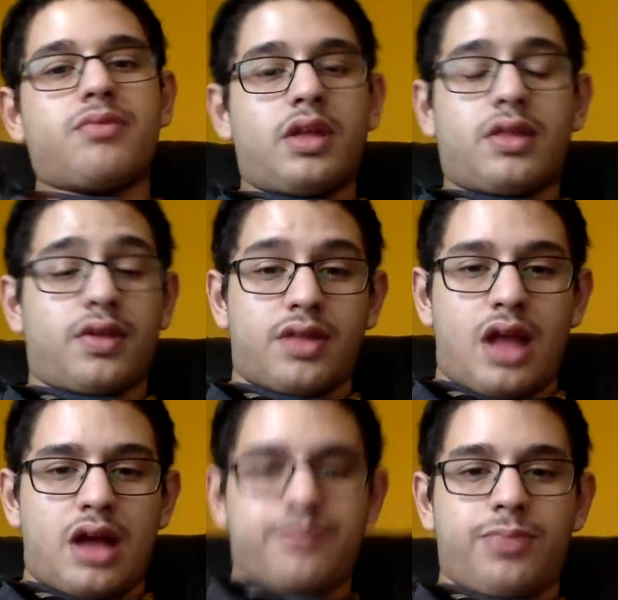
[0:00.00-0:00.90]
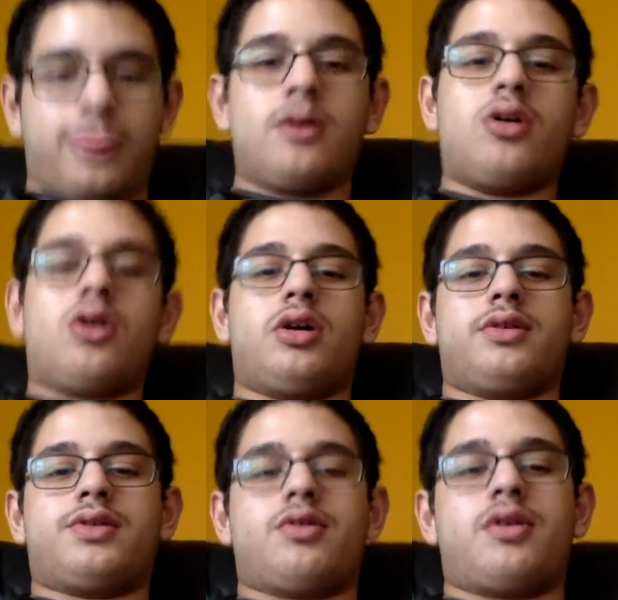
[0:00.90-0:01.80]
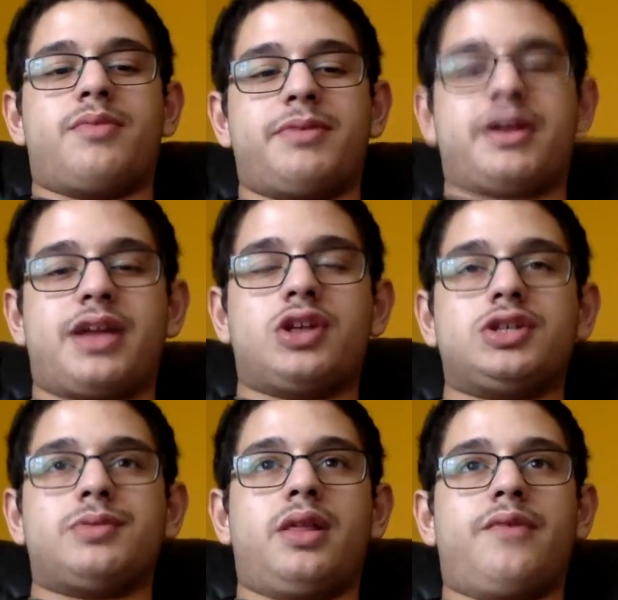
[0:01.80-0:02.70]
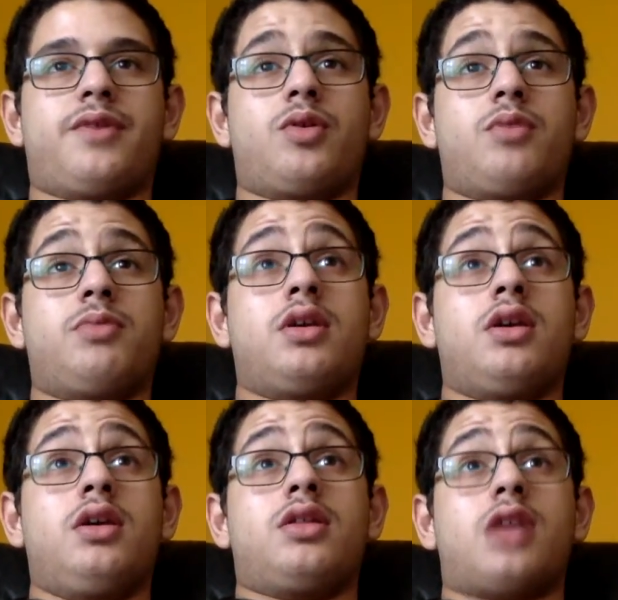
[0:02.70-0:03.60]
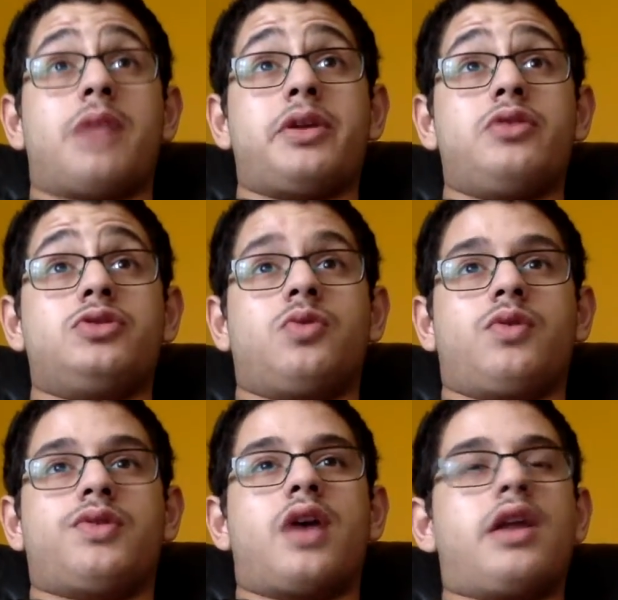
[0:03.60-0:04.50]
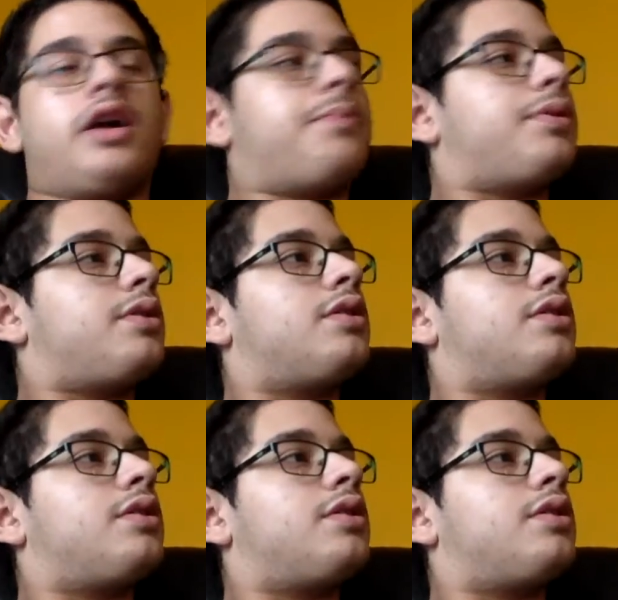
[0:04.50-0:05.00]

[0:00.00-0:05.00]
this is not. Also, I'm on my couch in my living room. Not in my usual setup.